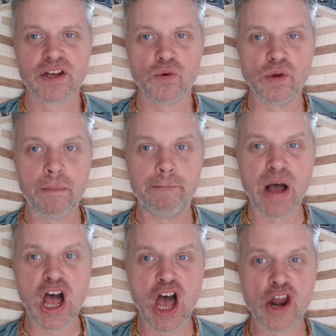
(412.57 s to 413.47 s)
We'll
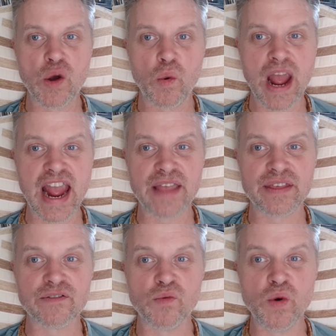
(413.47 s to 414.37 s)
burn away
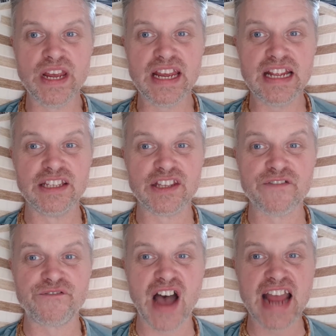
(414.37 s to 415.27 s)
the weeds, the
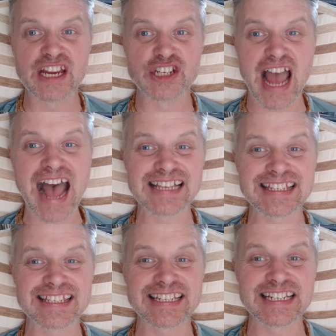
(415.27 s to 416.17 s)
finest
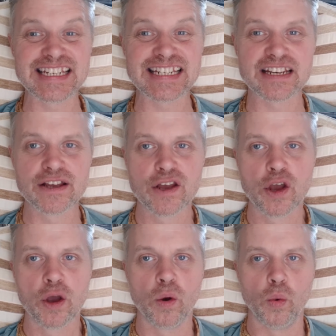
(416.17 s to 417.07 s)
ash.
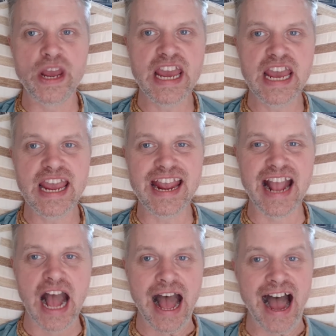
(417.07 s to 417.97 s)
We
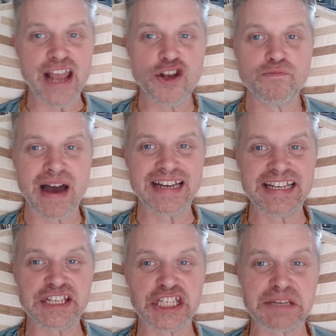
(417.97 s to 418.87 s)
are
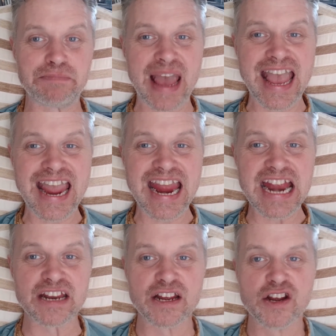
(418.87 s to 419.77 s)
humanity's
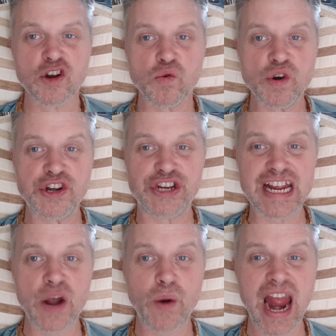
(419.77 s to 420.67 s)
spade. We'll dig
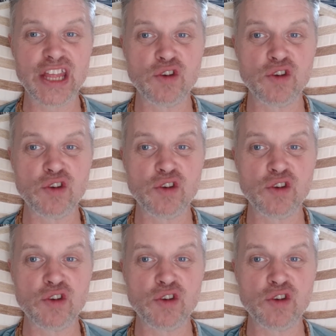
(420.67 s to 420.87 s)
away the